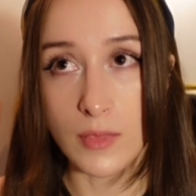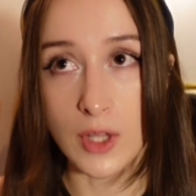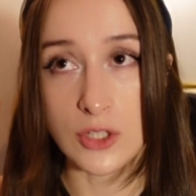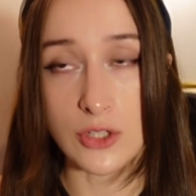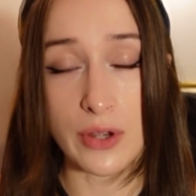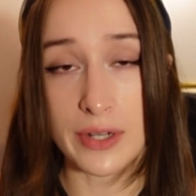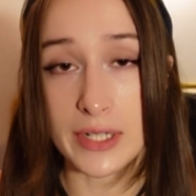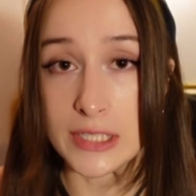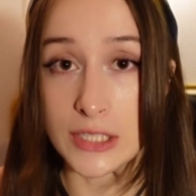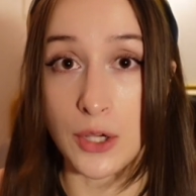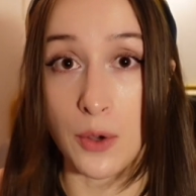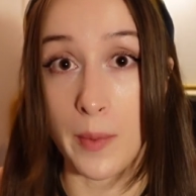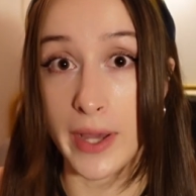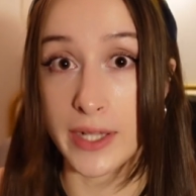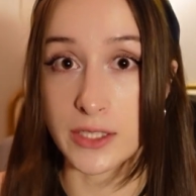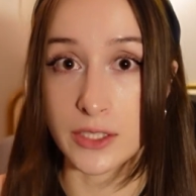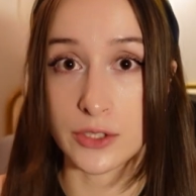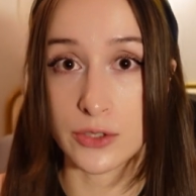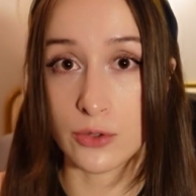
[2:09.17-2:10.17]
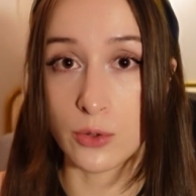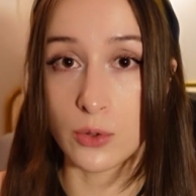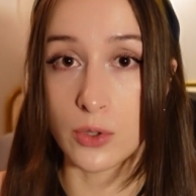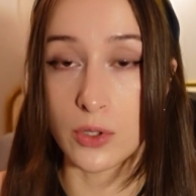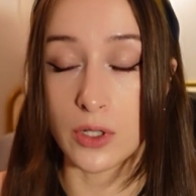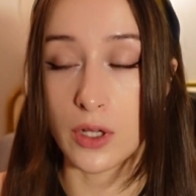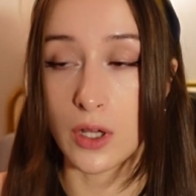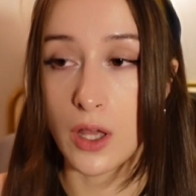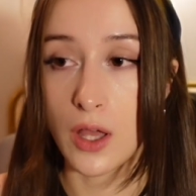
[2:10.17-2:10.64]
So I'd need to go back to
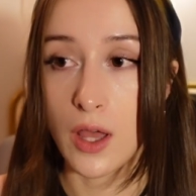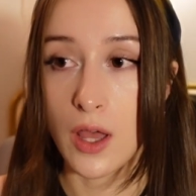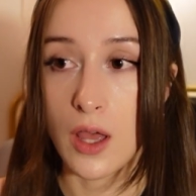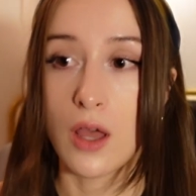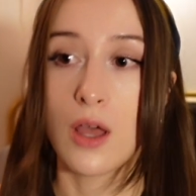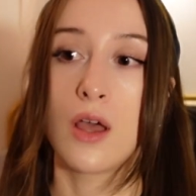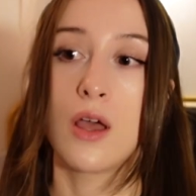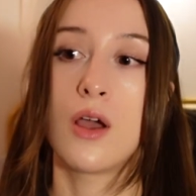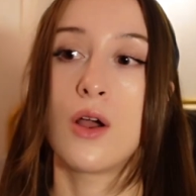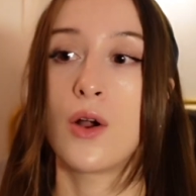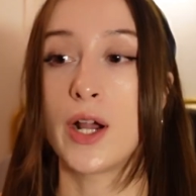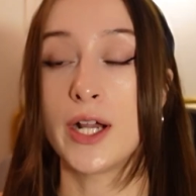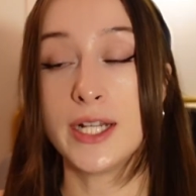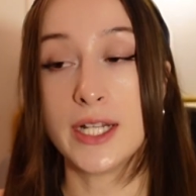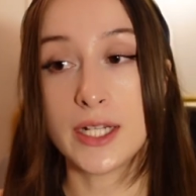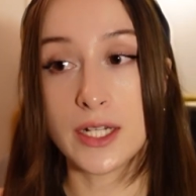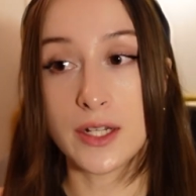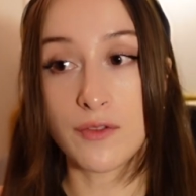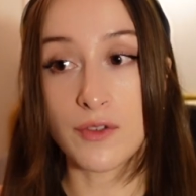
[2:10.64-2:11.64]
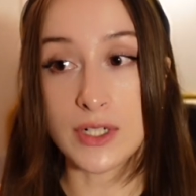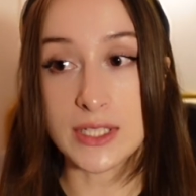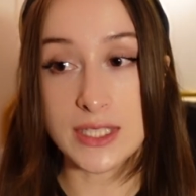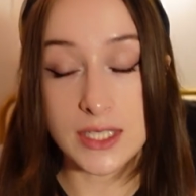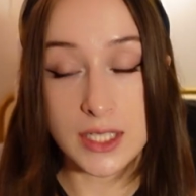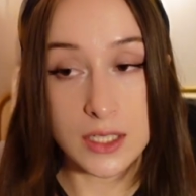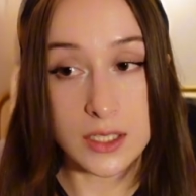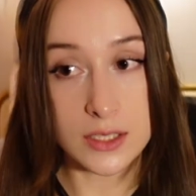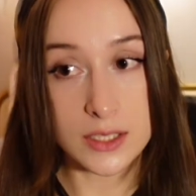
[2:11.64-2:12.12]
school, or I need a different
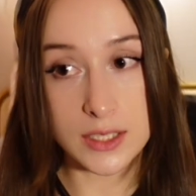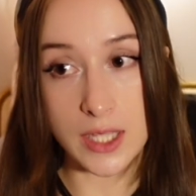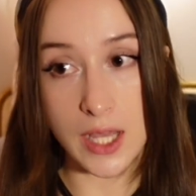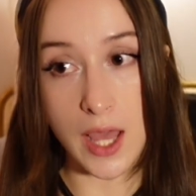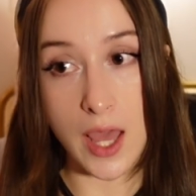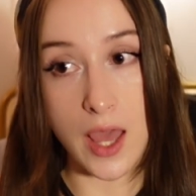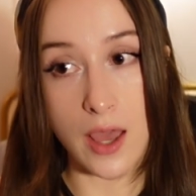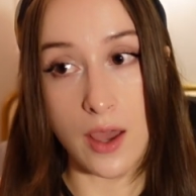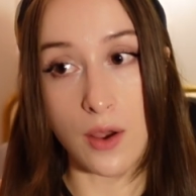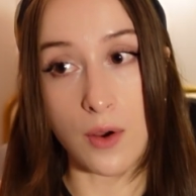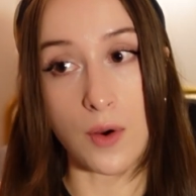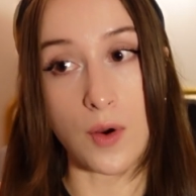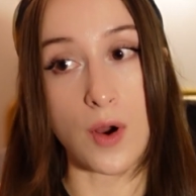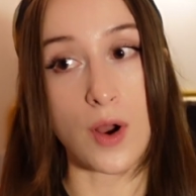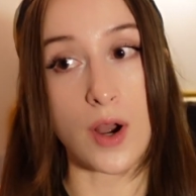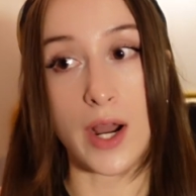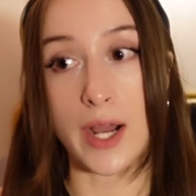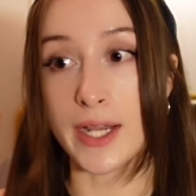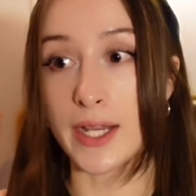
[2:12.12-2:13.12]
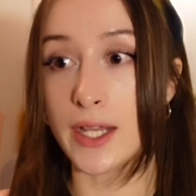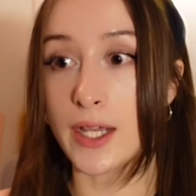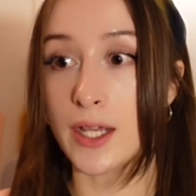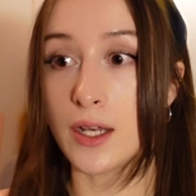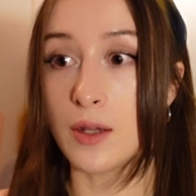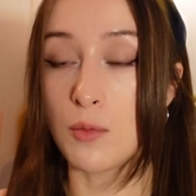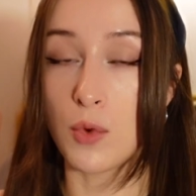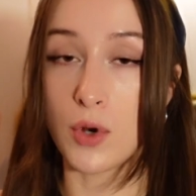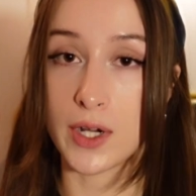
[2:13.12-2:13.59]
skill set, or I
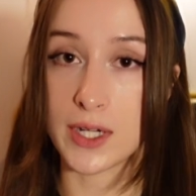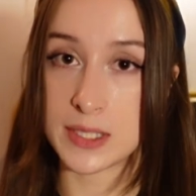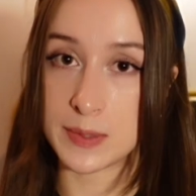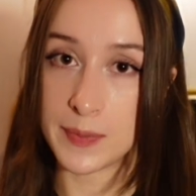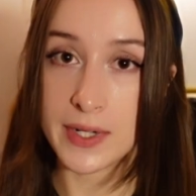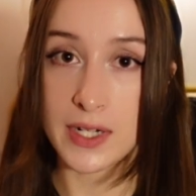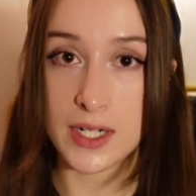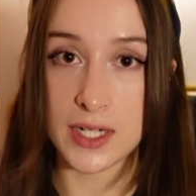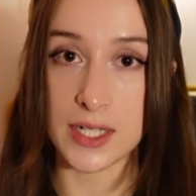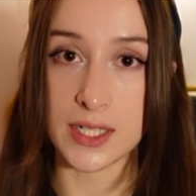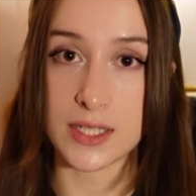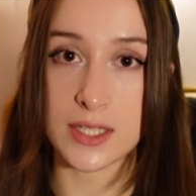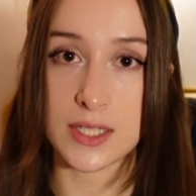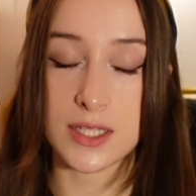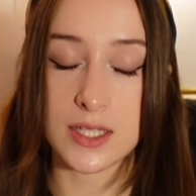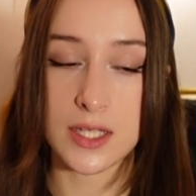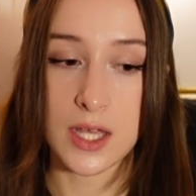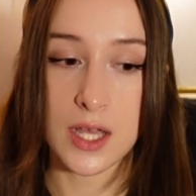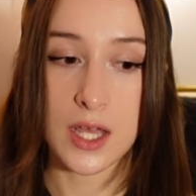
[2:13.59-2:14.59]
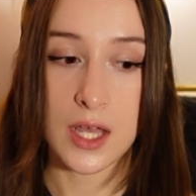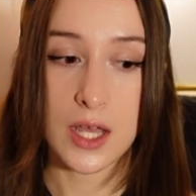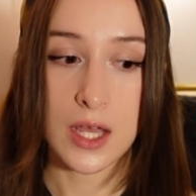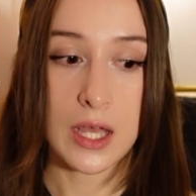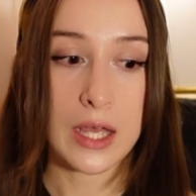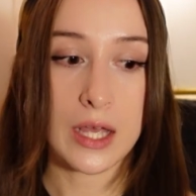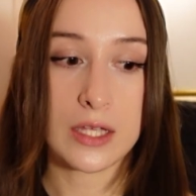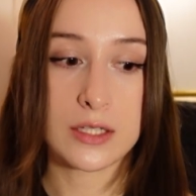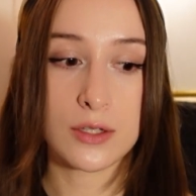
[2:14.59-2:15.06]
need more experience.
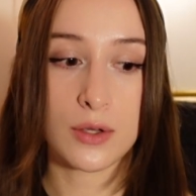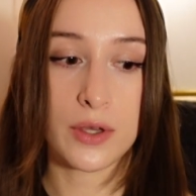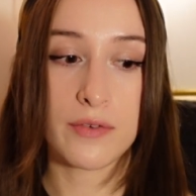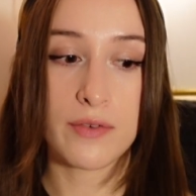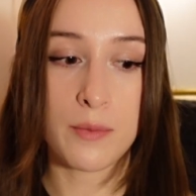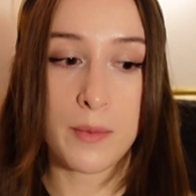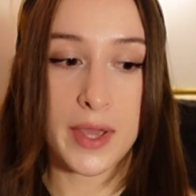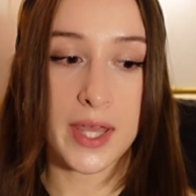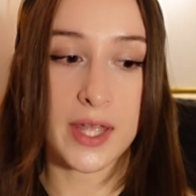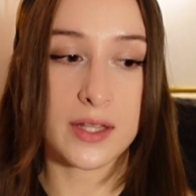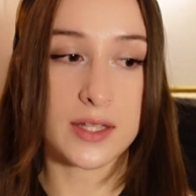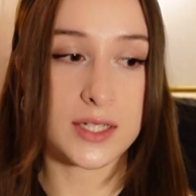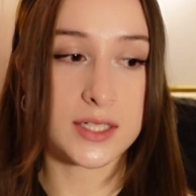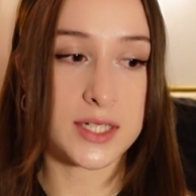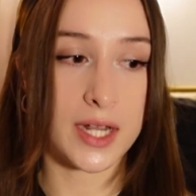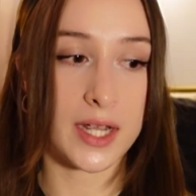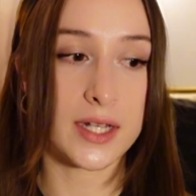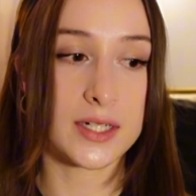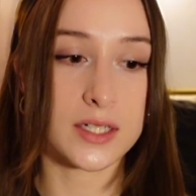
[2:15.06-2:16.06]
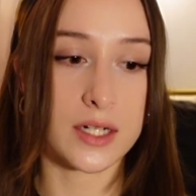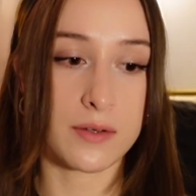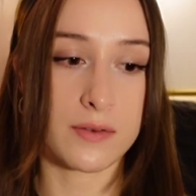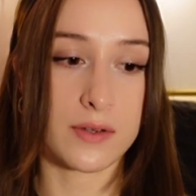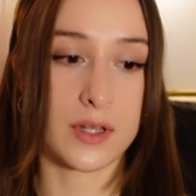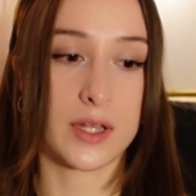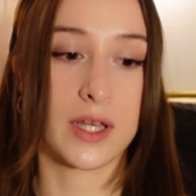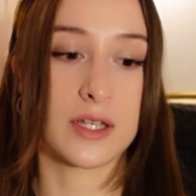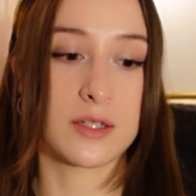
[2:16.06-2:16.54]
And so even making the change, I
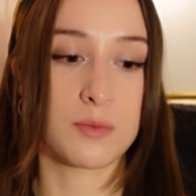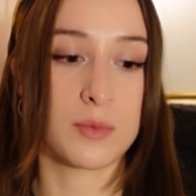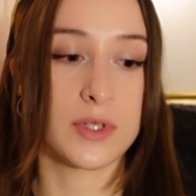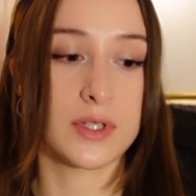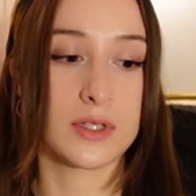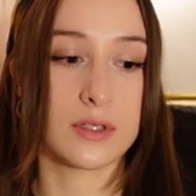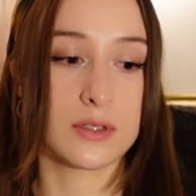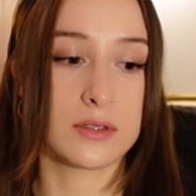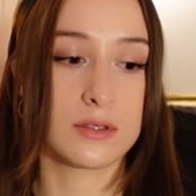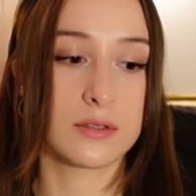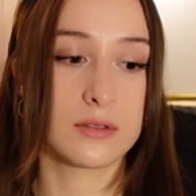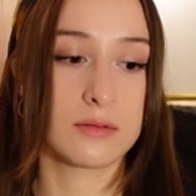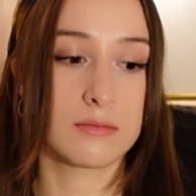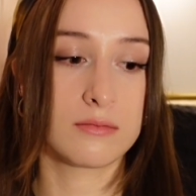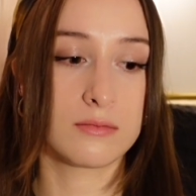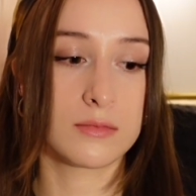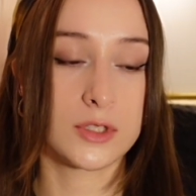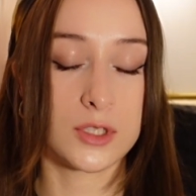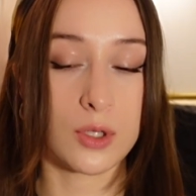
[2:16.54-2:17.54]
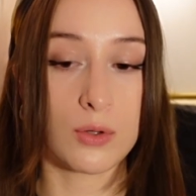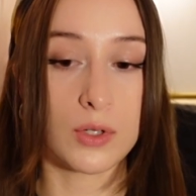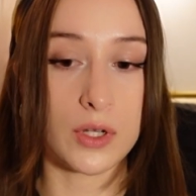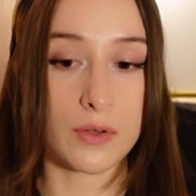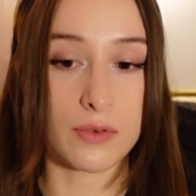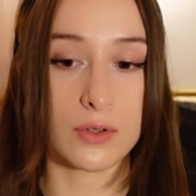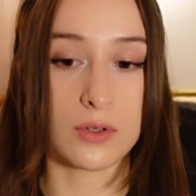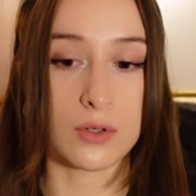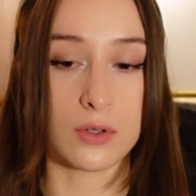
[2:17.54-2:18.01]
feel like, has been so
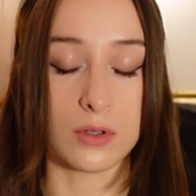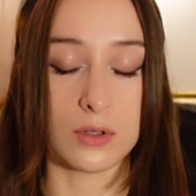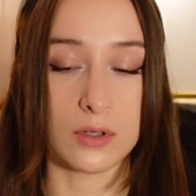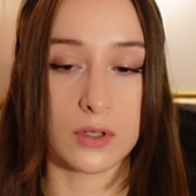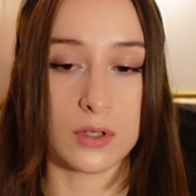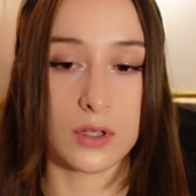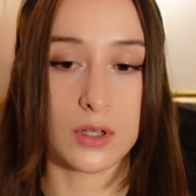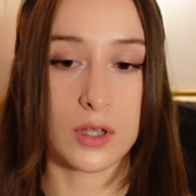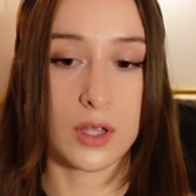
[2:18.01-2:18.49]
difficult.